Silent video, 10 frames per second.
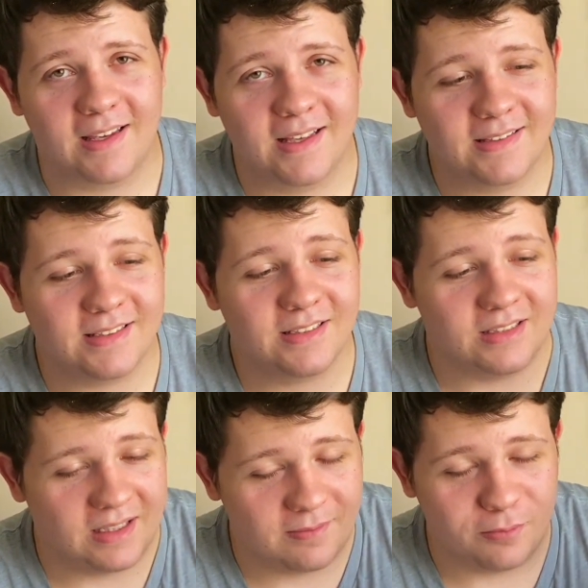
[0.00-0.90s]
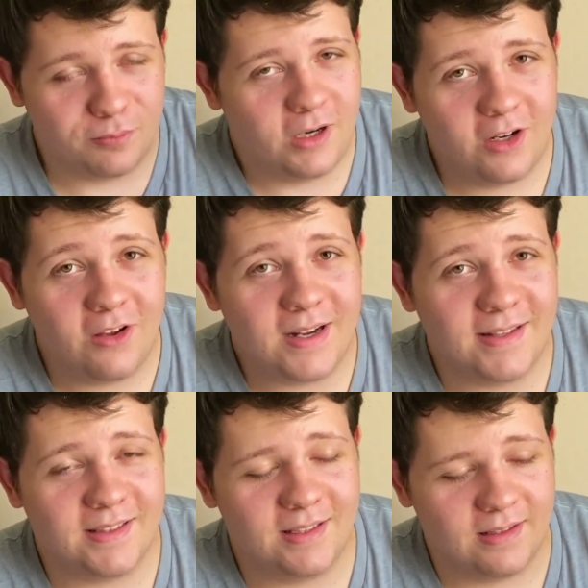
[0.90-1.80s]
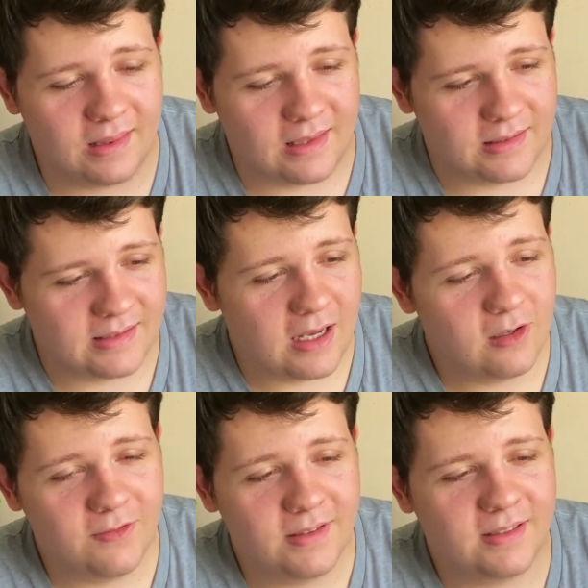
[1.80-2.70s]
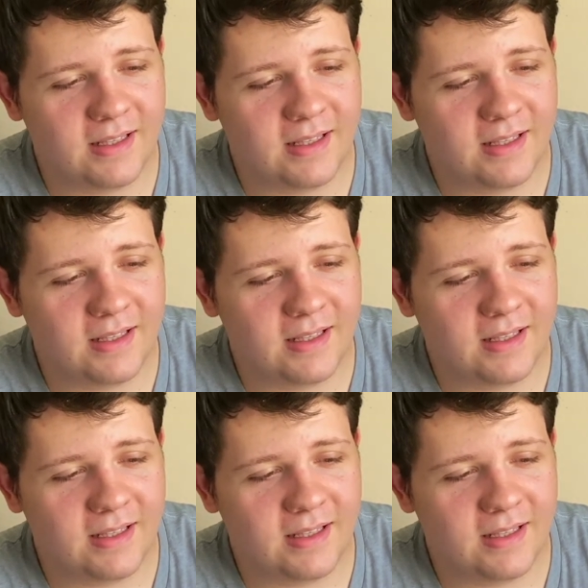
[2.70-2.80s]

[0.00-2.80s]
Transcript: It's pretty good at the sound of it.